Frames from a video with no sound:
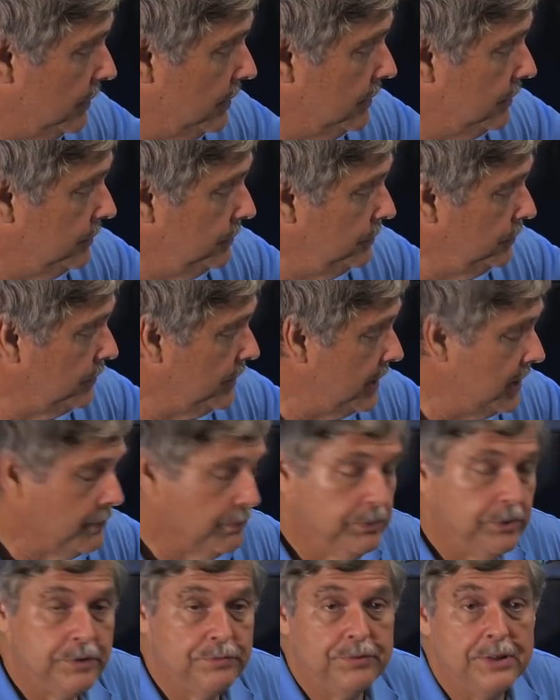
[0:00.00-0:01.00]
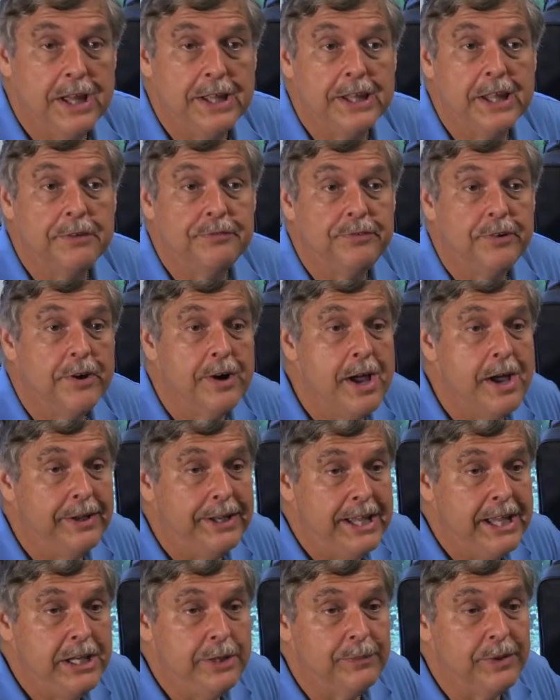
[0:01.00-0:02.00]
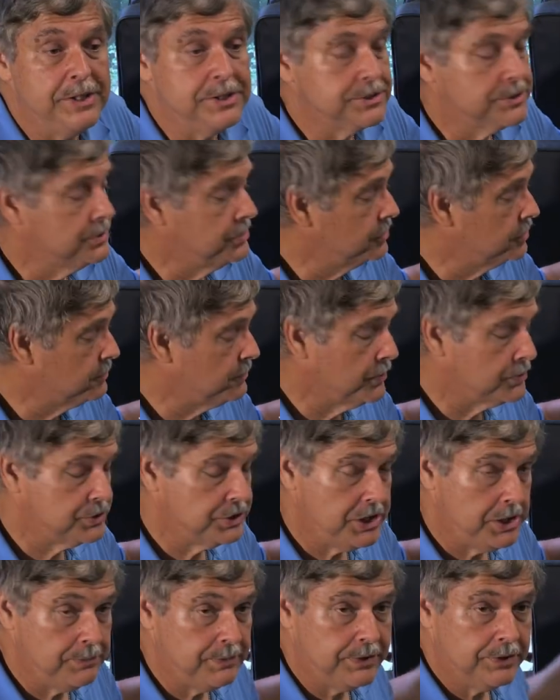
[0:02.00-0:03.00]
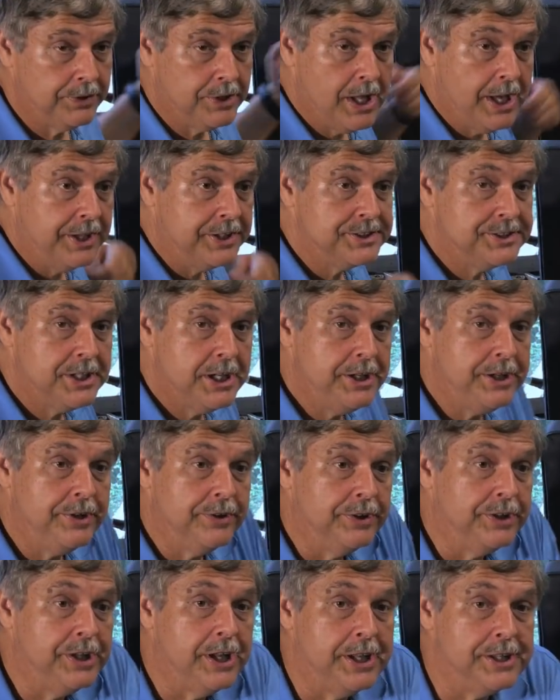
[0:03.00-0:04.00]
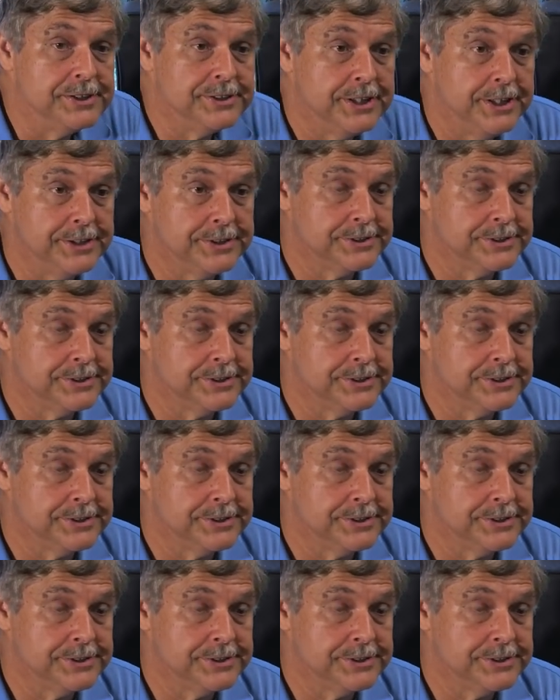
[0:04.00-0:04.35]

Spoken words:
you can't really fly that far out anyways because you're supposed to keep it in line of sight here in the United States.